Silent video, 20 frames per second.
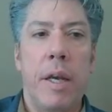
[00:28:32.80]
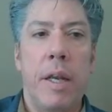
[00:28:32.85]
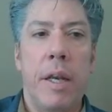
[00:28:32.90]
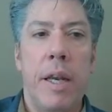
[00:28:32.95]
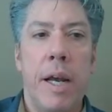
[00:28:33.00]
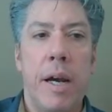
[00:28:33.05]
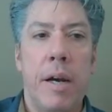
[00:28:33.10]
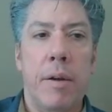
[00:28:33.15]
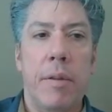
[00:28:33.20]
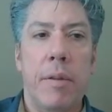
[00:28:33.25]

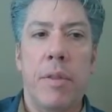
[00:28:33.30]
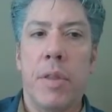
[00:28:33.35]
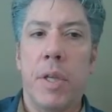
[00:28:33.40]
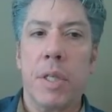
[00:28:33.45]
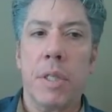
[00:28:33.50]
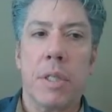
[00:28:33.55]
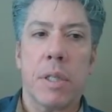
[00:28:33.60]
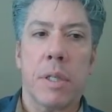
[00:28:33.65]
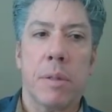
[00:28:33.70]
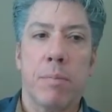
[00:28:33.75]
Now,
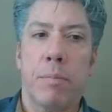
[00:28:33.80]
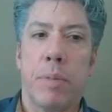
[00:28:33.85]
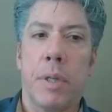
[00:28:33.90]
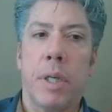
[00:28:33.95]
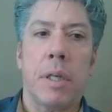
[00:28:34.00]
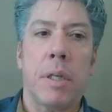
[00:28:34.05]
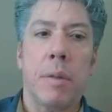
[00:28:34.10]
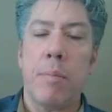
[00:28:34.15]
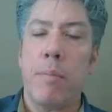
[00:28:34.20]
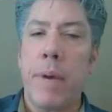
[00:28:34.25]
this
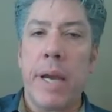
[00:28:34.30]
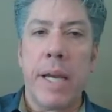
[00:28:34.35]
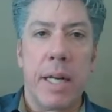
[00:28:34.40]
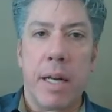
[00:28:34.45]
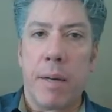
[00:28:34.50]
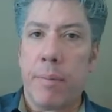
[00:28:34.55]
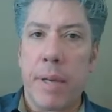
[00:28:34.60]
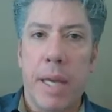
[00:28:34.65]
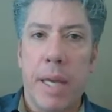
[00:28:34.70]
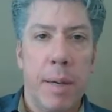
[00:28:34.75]
bulb may
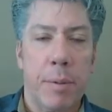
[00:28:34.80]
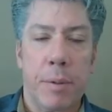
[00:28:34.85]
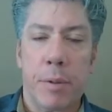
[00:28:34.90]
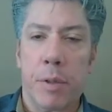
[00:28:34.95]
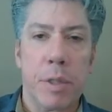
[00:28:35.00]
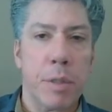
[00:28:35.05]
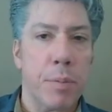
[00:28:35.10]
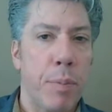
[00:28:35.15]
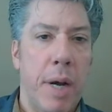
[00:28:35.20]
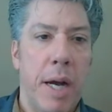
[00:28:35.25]
not be able to
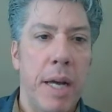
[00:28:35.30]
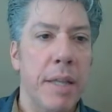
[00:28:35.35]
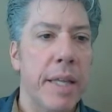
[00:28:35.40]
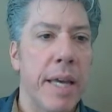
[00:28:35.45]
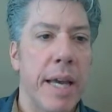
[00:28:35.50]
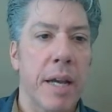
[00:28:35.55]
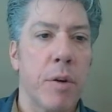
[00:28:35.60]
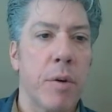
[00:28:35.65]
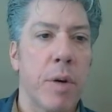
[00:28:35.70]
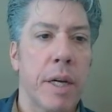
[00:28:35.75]
respond
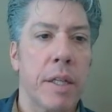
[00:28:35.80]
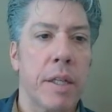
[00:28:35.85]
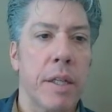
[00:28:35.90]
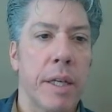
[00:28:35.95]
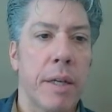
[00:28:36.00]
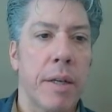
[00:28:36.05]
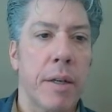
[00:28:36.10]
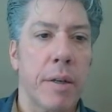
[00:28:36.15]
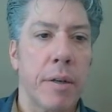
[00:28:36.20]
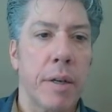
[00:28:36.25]
that
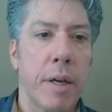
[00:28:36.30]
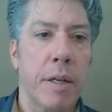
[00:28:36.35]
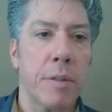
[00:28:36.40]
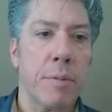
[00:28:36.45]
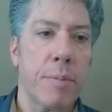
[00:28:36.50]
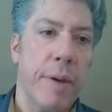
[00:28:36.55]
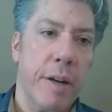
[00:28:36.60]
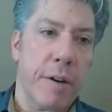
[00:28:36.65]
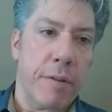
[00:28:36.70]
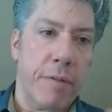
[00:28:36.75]
quickly. Okay, as
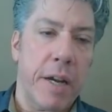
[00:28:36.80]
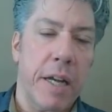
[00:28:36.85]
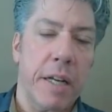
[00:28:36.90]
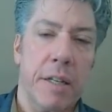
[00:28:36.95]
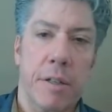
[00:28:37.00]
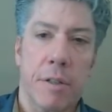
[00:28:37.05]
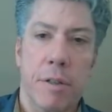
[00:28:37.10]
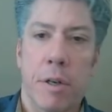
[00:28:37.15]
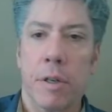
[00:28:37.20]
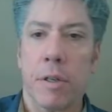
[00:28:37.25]
a matter of fact,
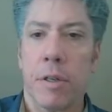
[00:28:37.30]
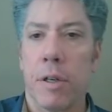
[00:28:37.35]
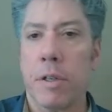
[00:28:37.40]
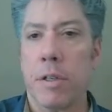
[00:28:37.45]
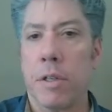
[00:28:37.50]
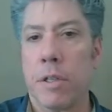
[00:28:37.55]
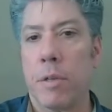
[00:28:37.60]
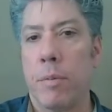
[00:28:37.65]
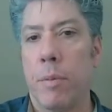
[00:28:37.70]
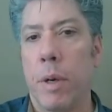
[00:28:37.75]
it turned on
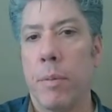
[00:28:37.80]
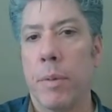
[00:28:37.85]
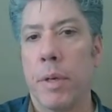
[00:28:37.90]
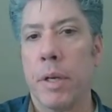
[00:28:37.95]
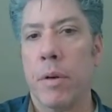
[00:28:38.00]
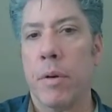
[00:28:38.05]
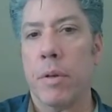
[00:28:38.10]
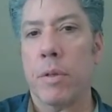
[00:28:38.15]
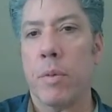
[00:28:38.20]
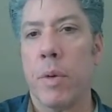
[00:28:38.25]
just a moment
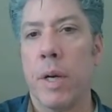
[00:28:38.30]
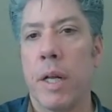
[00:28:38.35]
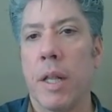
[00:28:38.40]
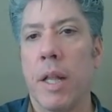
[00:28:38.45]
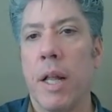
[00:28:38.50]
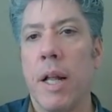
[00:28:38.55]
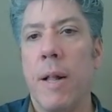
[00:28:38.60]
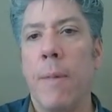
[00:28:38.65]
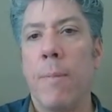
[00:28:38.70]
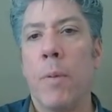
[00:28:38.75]
ago as well.